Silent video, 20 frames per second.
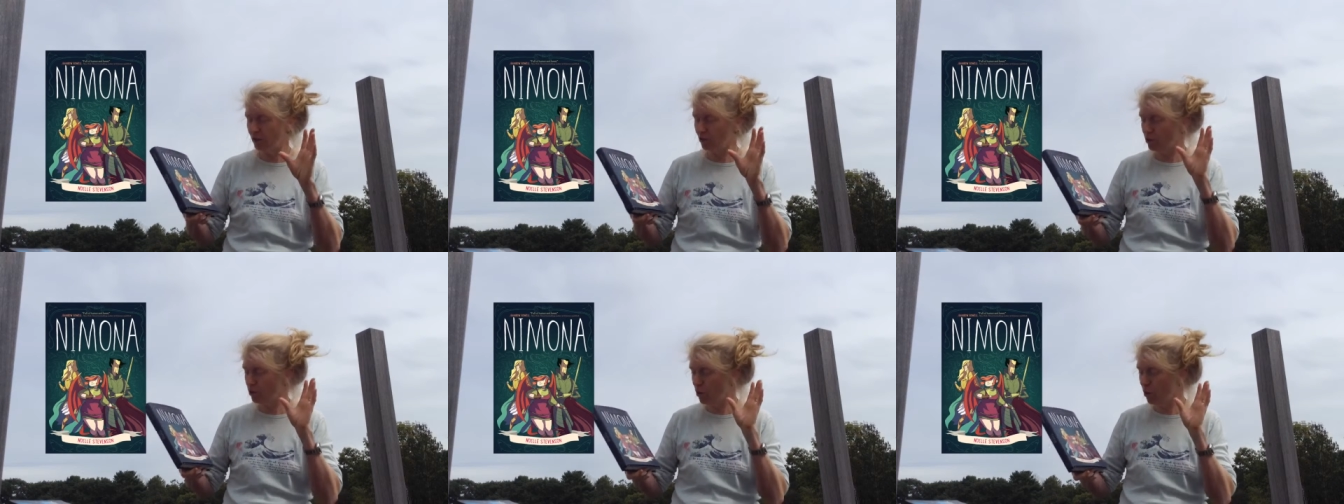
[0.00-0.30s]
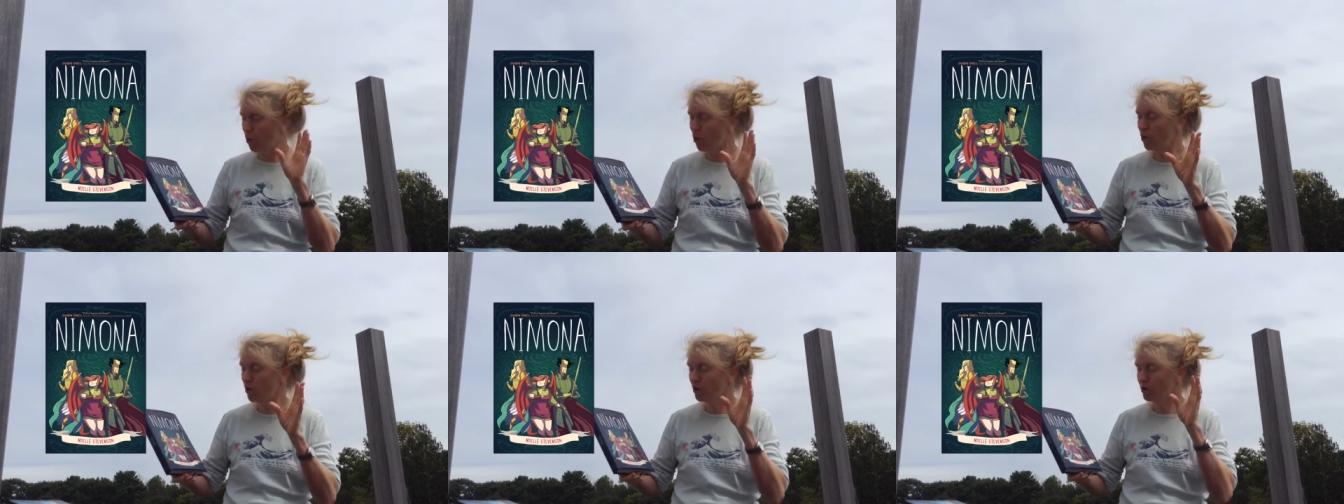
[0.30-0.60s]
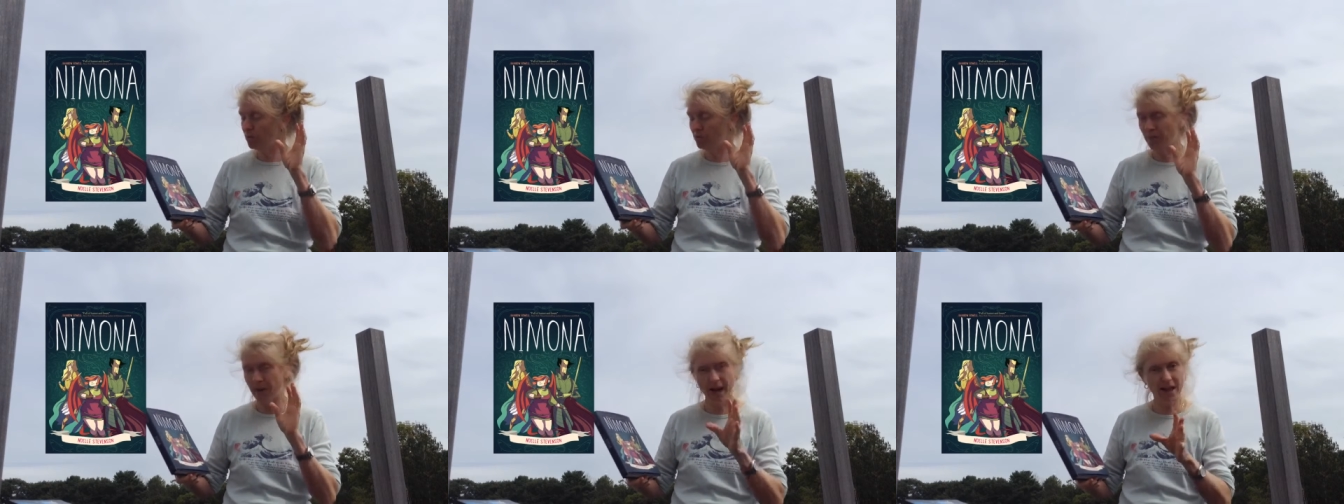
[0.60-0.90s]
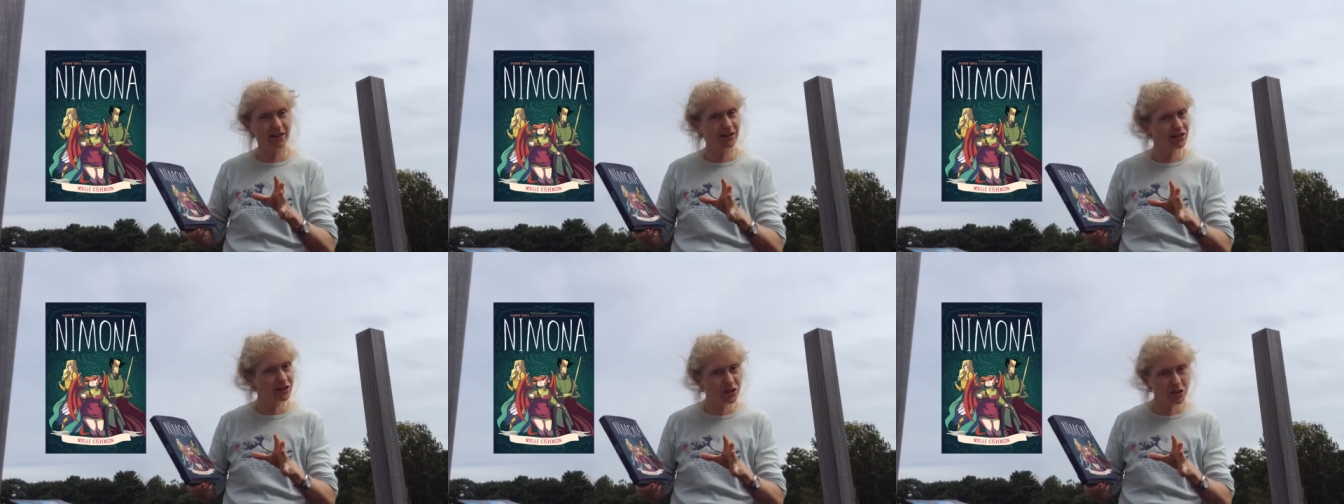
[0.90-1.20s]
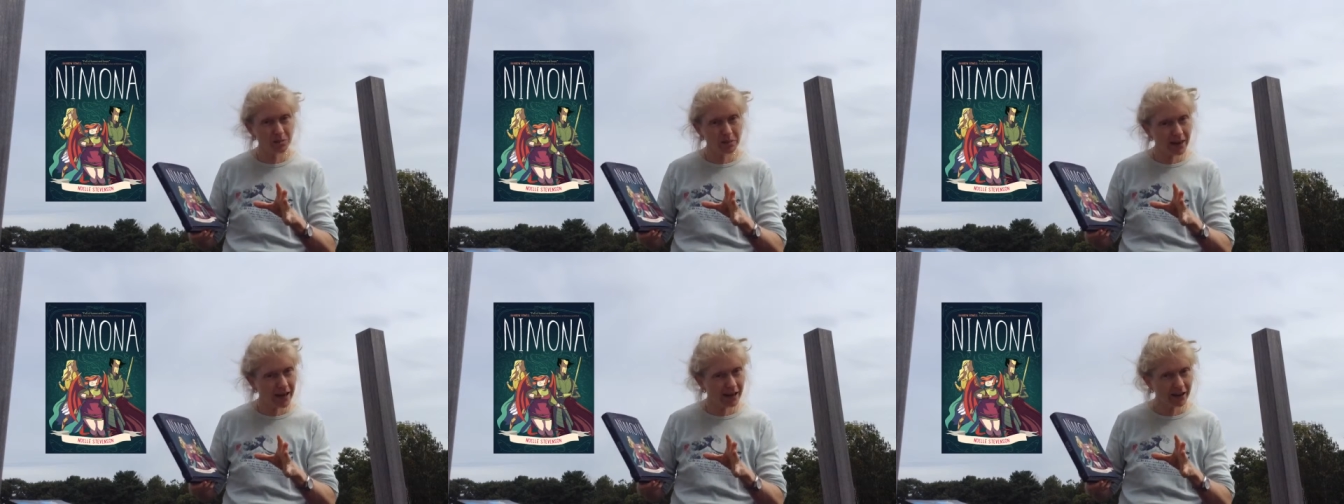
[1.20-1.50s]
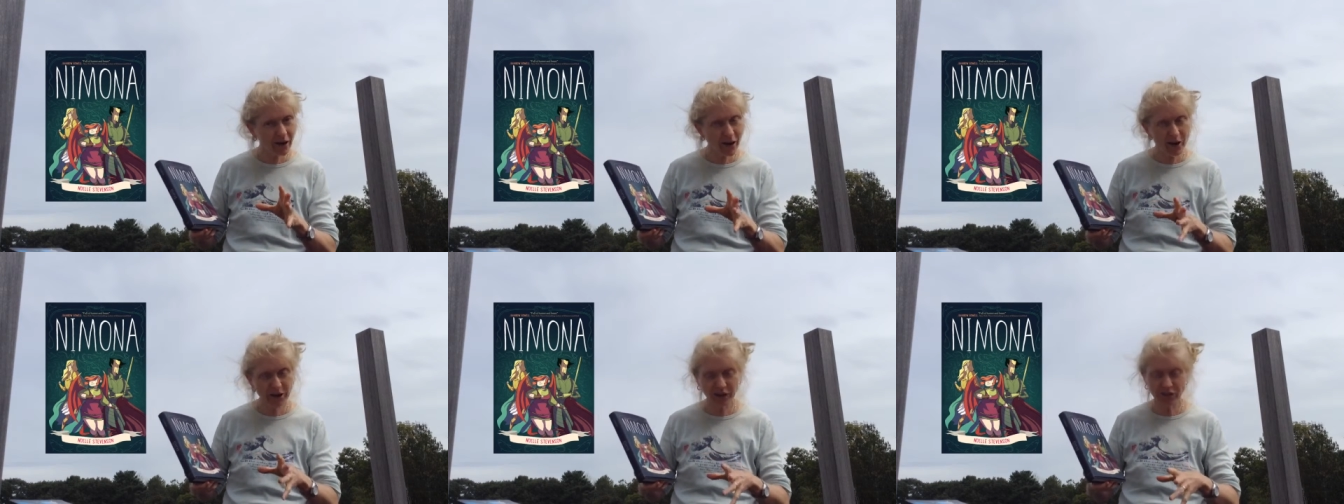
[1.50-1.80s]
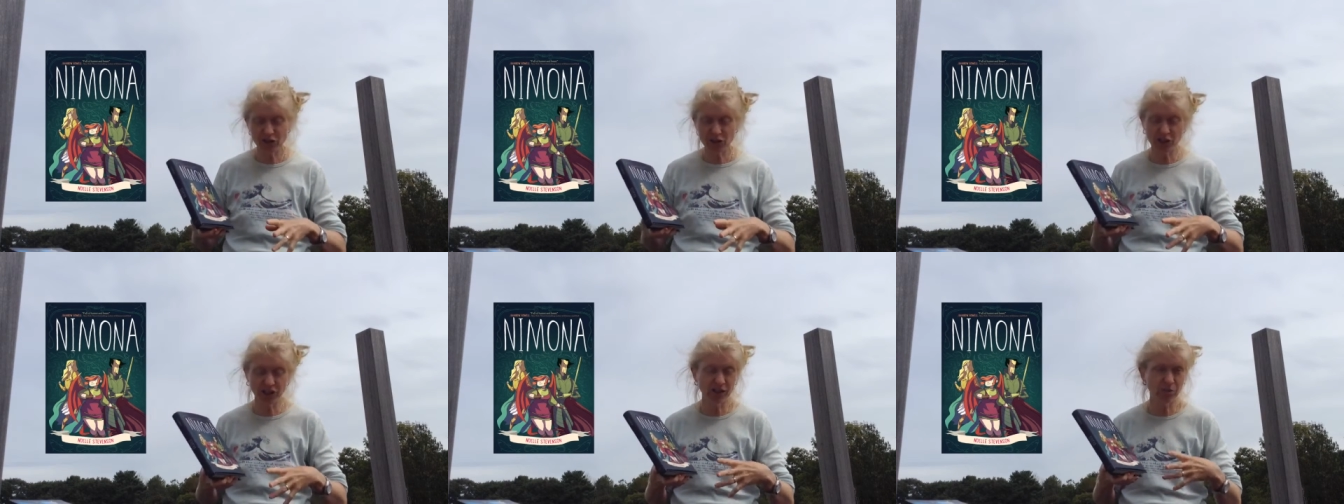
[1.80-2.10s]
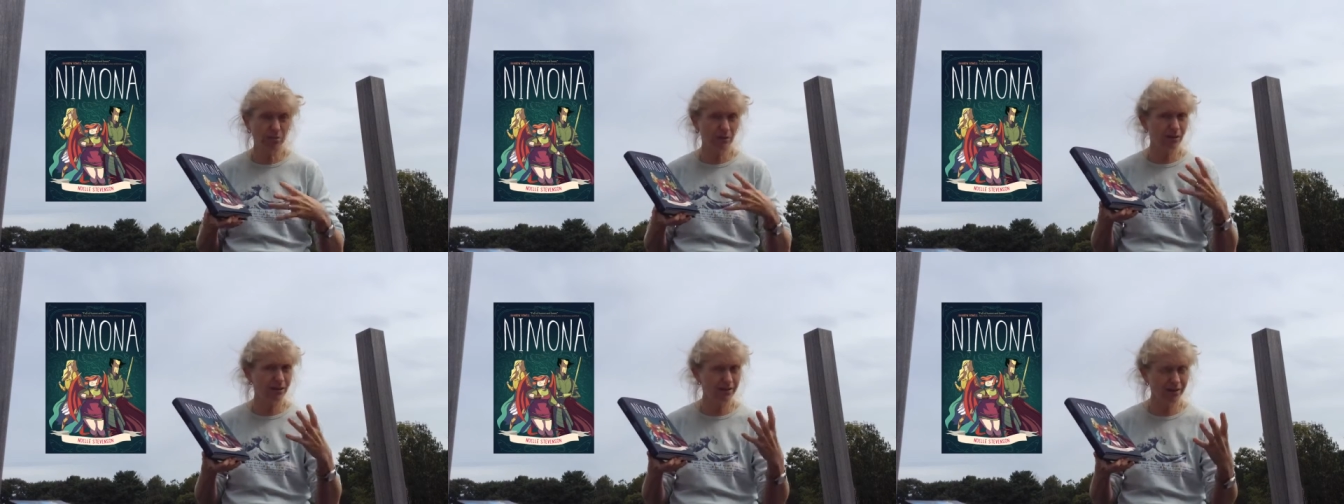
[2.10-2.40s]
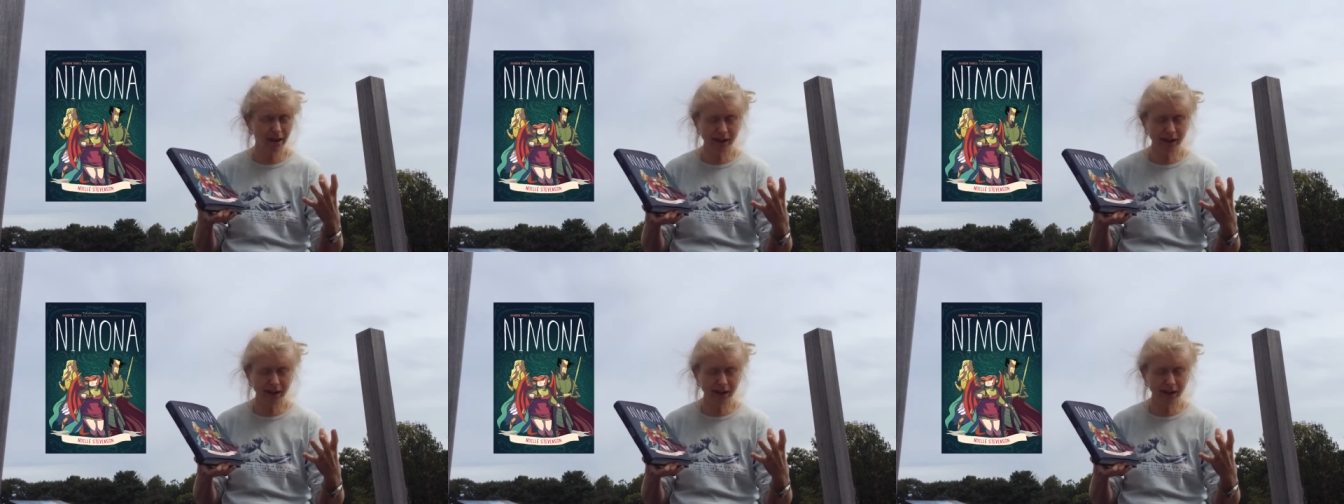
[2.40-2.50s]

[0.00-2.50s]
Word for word: Lord Ballister Blackheart, if she can be his